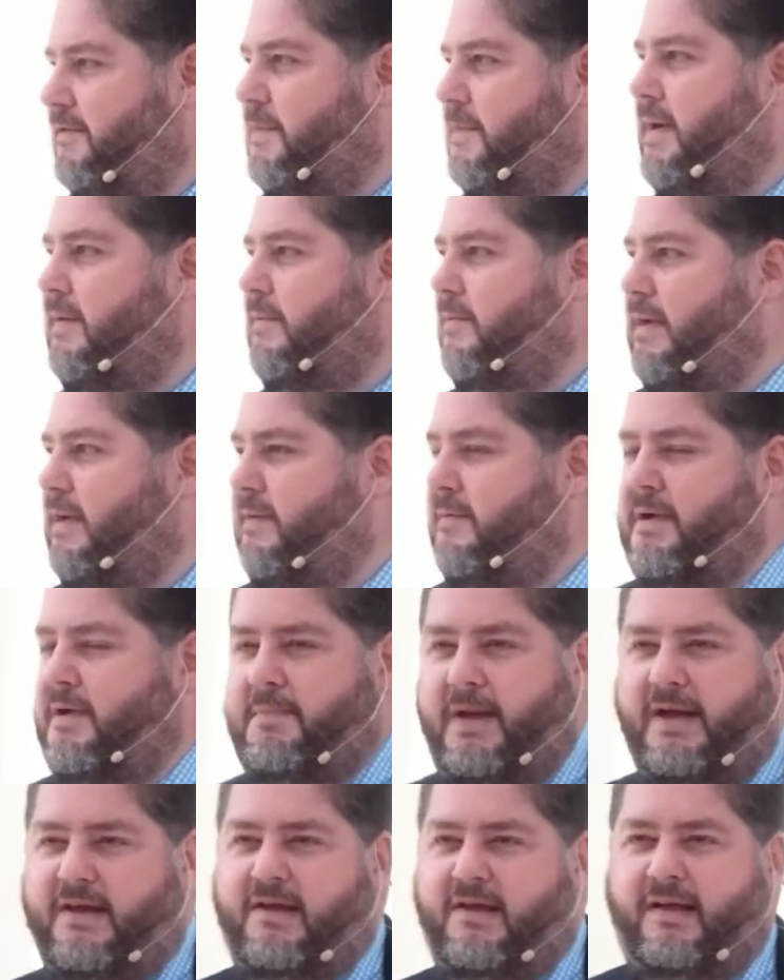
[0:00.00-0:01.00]
What am
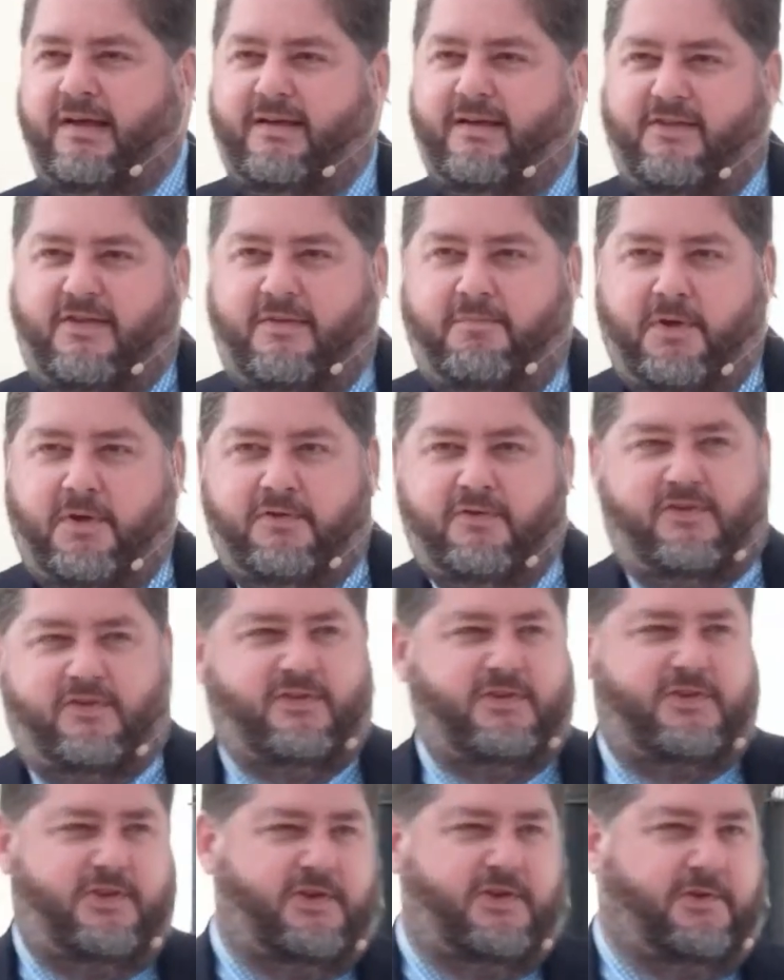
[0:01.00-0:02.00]
I supposed
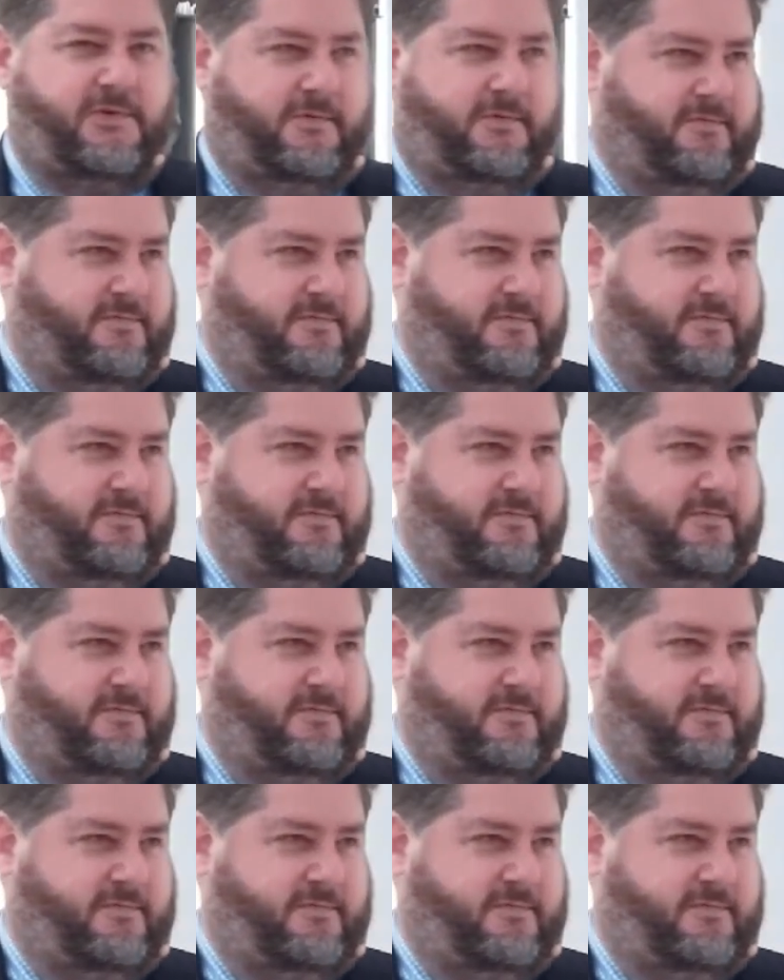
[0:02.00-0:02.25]
to do?